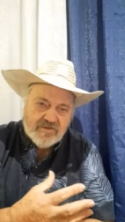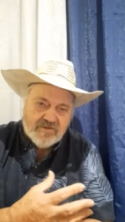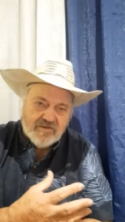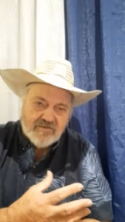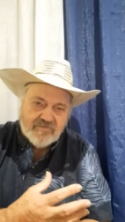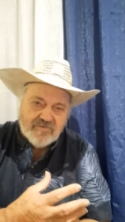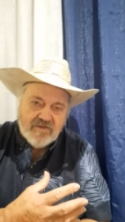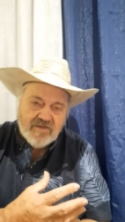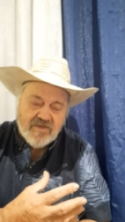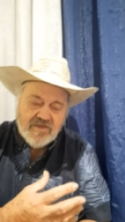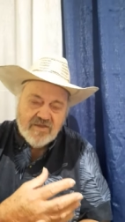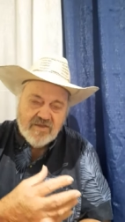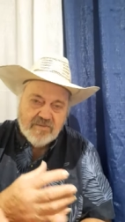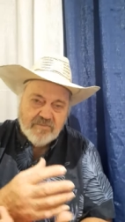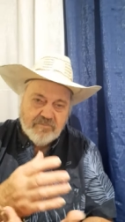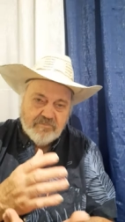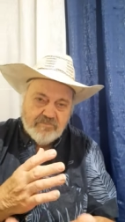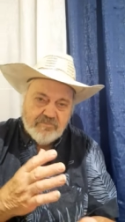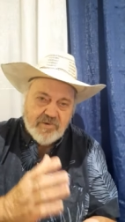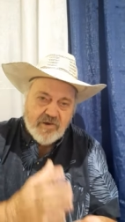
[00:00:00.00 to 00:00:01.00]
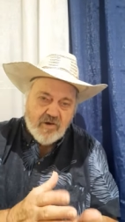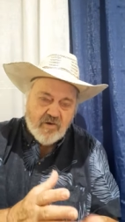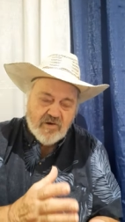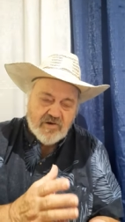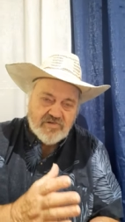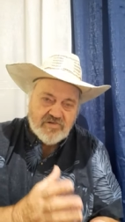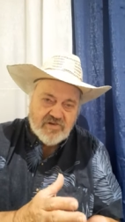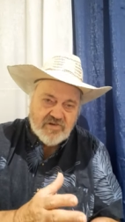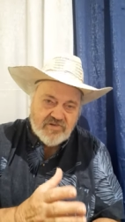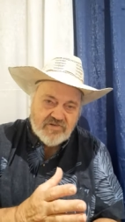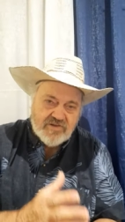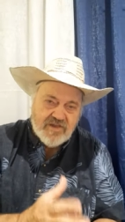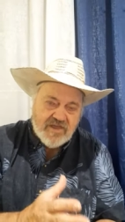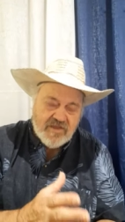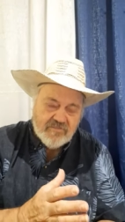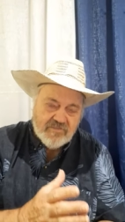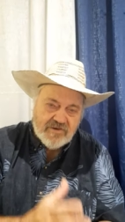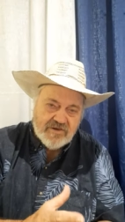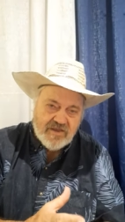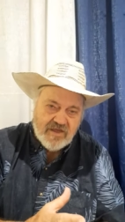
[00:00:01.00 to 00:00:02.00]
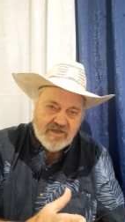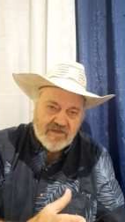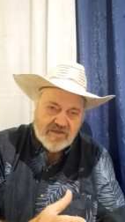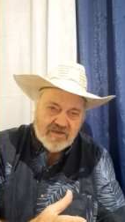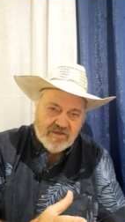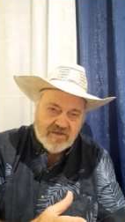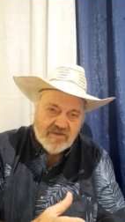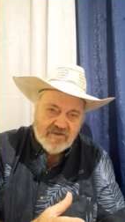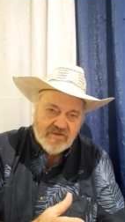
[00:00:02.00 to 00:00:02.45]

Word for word: That thing yeah. perishes day by day.